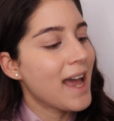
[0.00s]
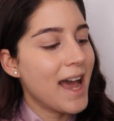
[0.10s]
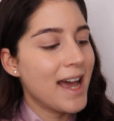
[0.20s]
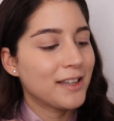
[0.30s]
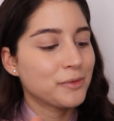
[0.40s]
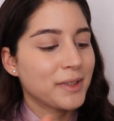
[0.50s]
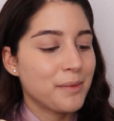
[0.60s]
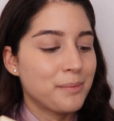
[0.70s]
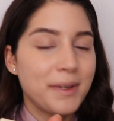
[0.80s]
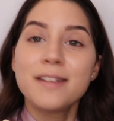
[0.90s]
and with a
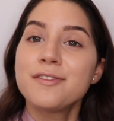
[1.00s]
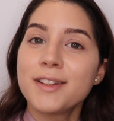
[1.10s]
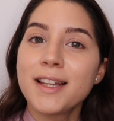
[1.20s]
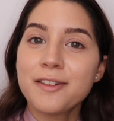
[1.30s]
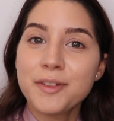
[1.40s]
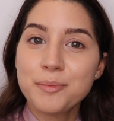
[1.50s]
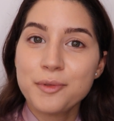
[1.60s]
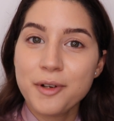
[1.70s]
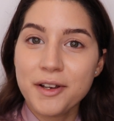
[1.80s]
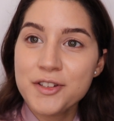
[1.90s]
big fluffy
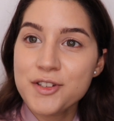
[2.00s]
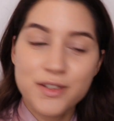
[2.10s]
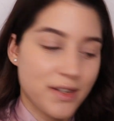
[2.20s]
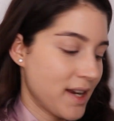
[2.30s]
brush,